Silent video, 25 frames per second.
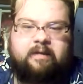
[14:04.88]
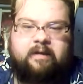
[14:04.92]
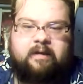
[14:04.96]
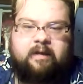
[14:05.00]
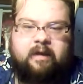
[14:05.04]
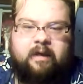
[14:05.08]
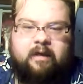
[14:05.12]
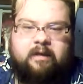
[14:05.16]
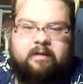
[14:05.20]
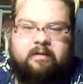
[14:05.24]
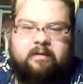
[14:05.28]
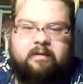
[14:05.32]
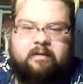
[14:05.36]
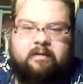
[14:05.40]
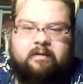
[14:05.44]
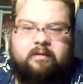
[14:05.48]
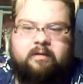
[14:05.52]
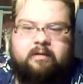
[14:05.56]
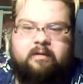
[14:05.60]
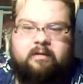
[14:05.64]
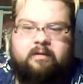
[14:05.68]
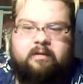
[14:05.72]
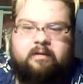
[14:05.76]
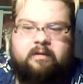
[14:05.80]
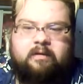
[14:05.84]
and
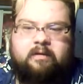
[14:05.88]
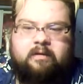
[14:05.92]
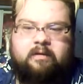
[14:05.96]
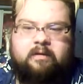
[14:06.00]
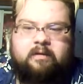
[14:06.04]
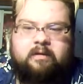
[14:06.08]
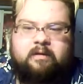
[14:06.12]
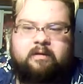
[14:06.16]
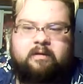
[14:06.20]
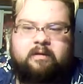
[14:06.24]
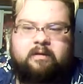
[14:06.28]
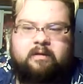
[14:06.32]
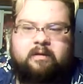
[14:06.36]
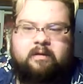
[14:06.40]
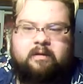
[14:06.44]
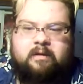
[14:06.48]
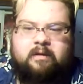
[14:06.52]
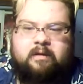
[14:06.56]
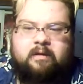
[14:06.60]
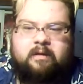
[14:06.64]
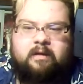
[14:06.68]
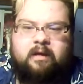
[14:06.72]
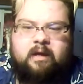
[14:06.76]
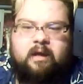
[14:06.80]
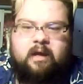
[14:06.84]

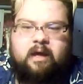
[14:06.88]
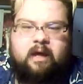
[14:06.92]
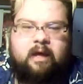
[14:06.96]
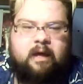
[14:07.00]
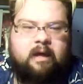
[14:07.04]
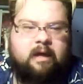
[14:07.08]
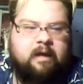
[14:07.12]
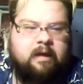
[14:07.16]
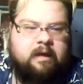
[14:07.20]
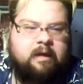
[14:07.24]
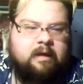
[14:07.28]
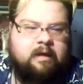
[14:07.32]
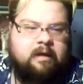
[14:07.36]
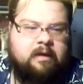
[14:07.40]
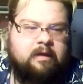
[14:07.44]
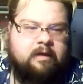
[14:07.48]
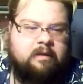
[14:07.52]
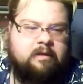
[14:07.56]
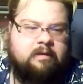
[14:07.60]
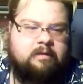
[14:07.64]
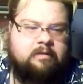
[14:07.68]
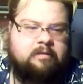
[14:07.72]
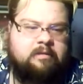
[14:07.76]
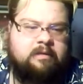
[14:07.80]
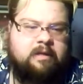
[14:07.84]
I
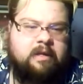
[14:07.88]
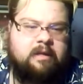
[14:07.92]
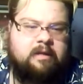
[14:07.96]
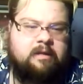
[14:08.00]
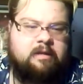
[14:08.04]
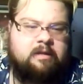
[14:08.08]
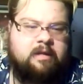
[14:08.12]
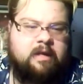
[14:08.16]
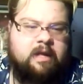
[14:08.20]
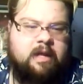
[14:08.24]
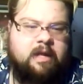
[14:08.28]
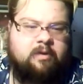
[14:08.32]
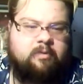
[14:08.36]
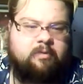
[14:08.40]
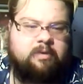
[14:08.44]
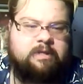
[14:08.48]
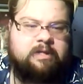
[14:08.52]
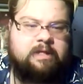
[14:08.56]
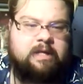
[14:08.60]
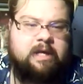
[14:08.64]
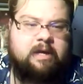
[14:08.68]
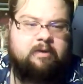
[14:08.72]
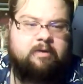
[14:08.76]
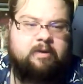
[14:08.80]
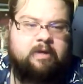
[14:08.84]
didn't think it was
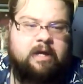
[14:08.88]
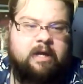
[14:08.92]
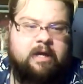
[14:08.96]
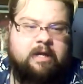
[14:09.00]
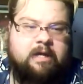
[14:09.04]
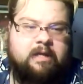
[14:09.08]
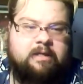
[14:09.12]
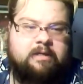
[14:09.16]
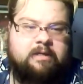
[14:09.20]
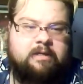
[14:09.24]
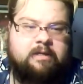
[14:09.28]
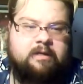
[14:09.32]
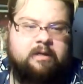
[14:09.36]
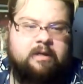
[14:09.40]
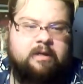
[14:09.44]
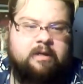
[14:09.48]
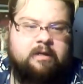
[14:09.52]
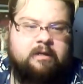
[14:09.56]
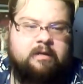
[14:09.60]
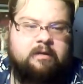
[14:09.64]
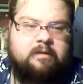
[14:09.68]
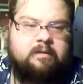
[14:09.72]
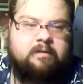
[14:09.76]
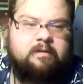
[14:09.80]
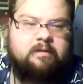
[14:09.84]
out yet. Is it
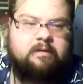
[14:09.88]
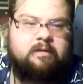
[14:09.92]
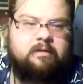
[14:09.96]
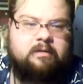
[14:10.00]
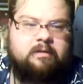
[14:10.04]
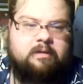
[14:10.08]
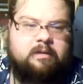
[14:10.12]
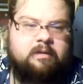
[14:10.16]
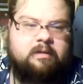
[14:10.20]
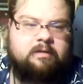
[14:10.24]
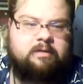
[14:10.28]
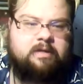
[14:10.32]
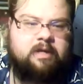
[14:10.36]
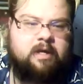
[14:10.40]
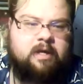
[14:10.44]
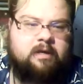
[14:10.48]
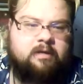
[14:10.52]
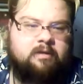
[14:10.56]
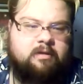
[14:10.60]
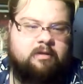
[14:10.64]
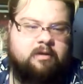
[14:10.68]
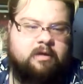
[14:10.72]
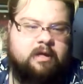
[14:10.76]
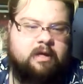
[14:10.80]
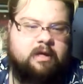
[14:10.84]
not? I'll take a
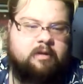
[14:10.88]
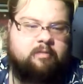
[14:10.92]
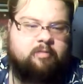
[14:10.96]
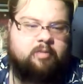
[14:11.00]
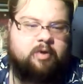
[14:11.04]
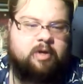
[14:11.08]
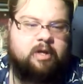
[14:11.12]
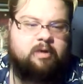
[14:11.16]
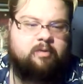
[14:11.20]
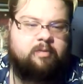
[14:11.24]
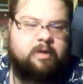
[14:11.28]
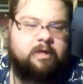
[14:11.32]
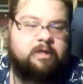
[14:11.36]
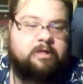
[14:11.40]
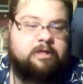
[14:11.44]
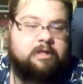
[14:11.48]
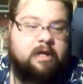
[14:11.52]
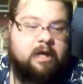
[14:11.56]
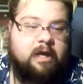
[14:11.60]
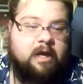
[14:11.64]
look at it. But anyways,